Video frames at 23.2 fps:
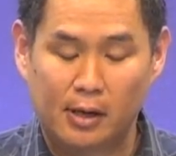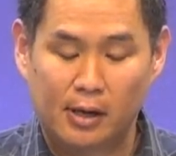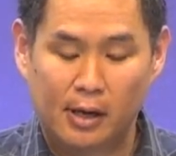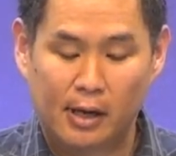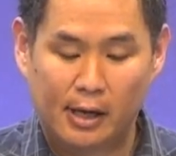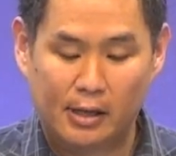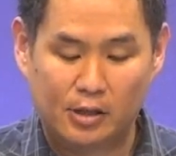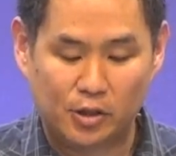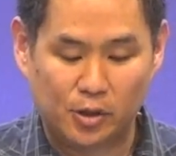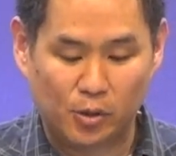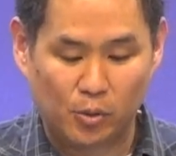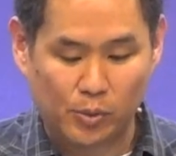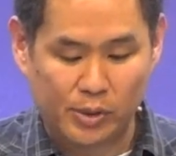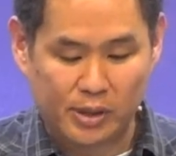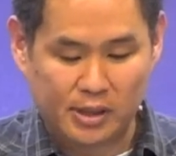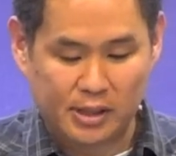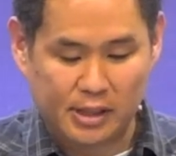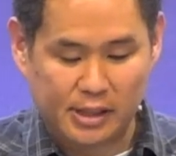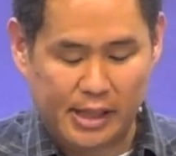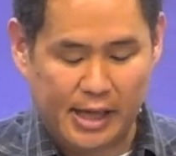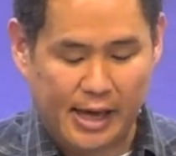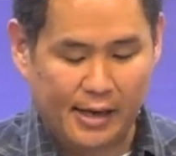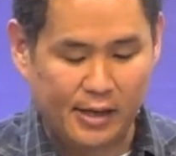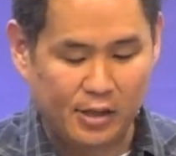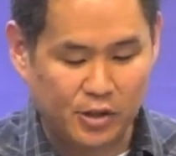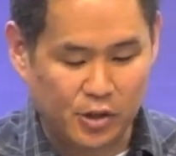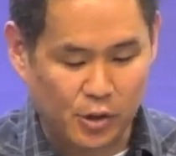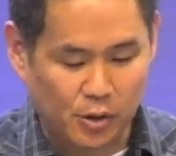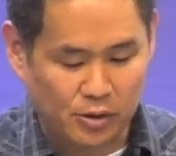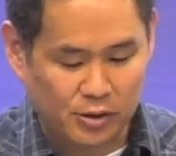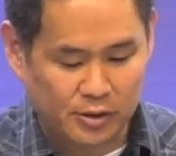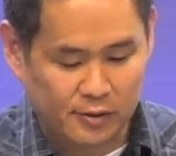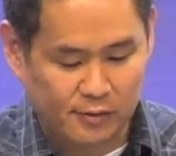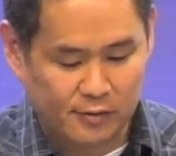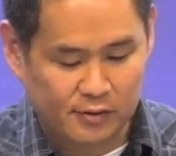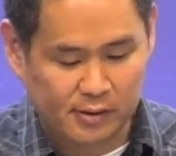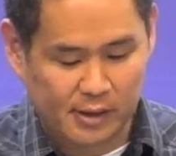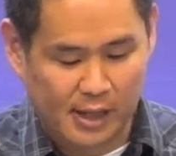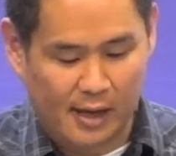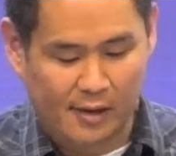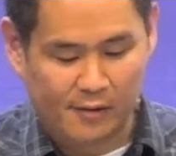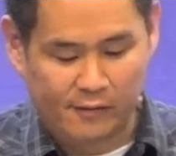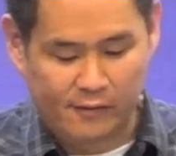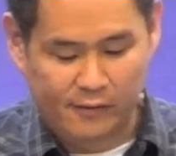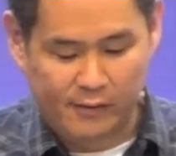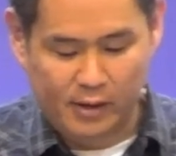And so we see that in Joseph's
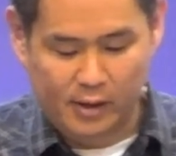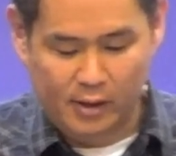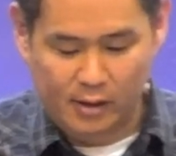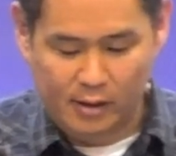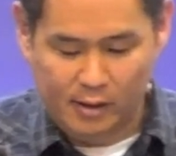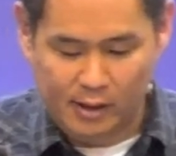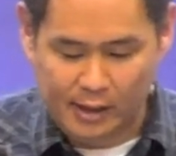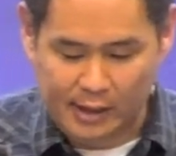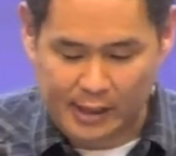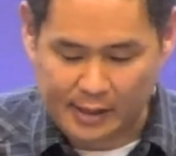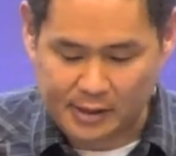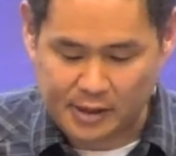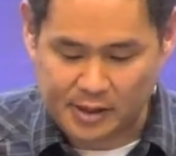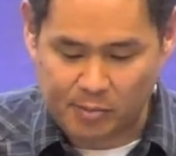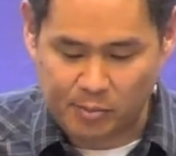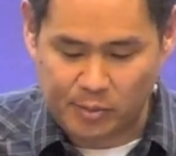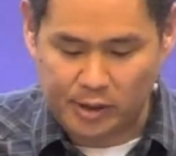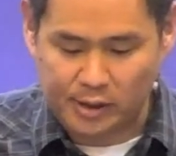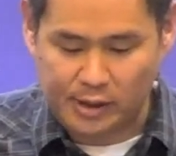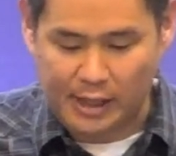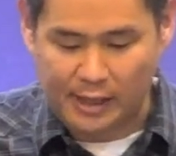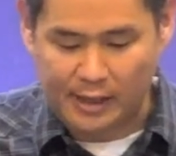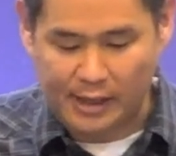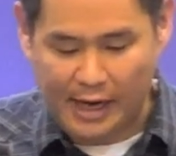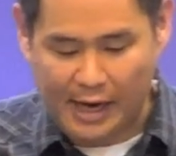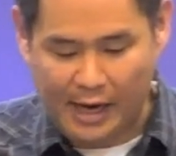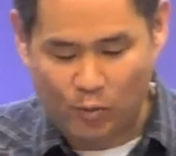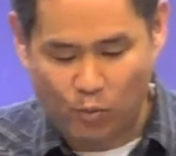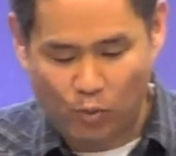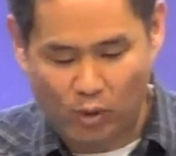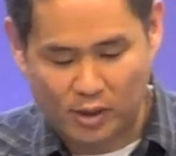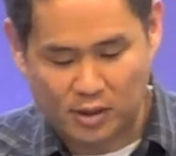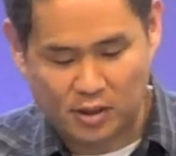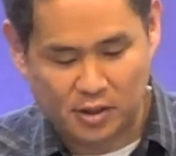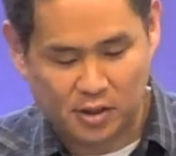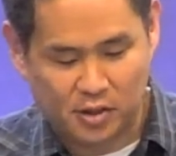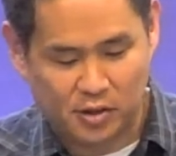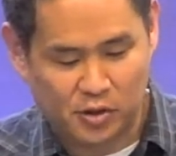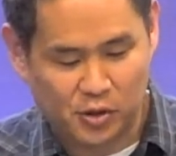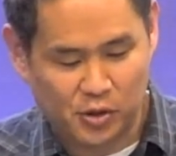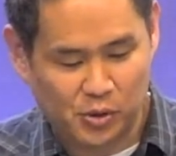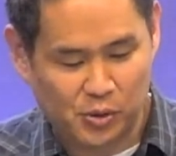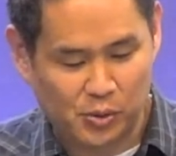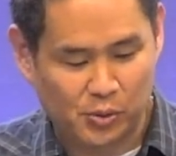life, and that's something that God wants to do